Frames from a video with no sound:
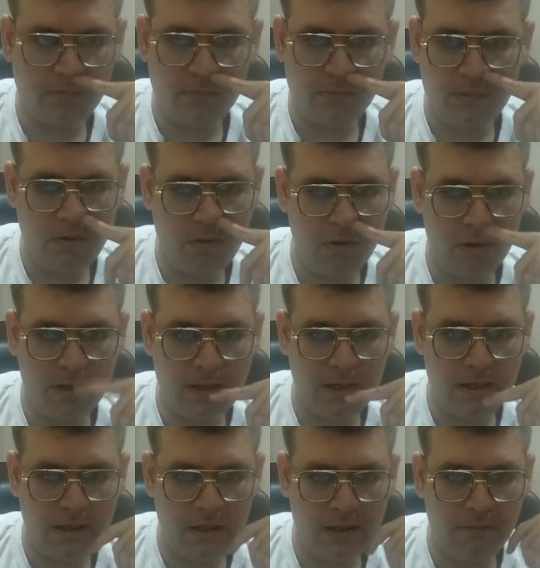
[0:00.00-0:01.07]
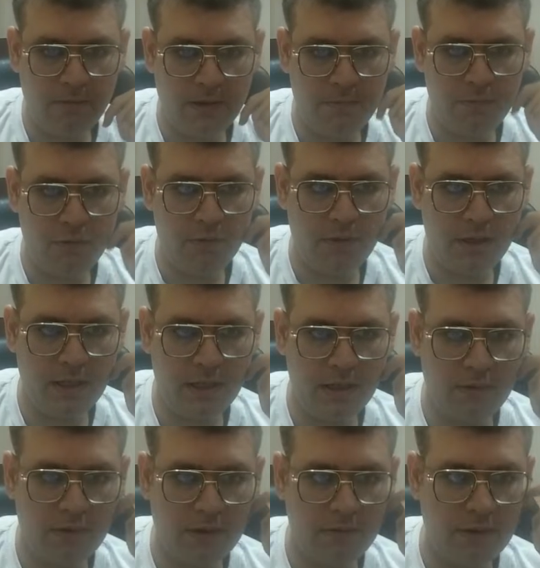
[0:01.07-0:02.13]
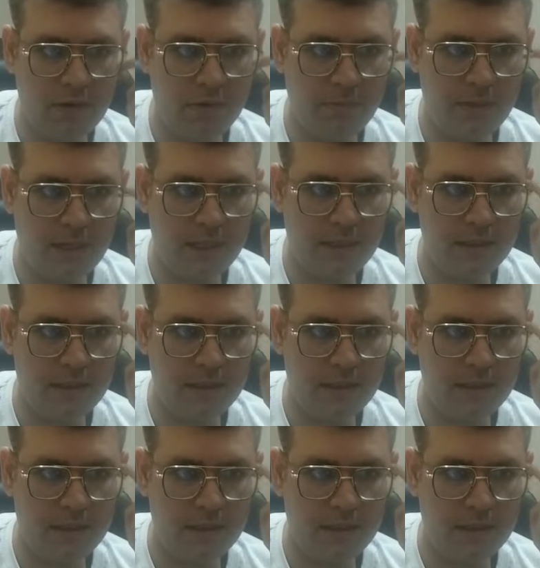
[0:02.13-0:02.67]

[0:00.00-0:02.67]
Okay, if I move it here, what will you play?